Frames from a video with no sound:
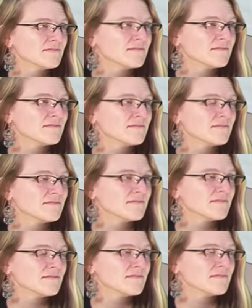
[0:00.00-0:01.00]

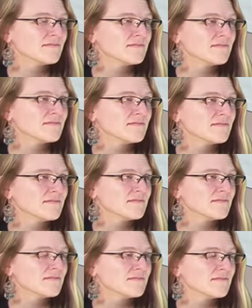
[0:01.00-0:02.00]

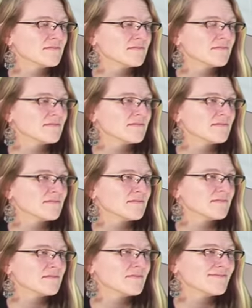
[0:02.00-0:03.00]

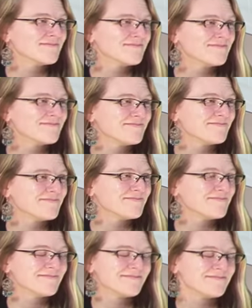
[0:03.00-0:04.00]

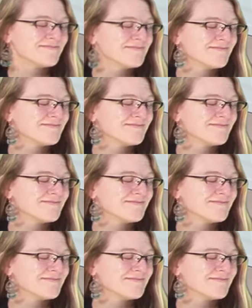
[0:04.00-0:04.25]
[no speech]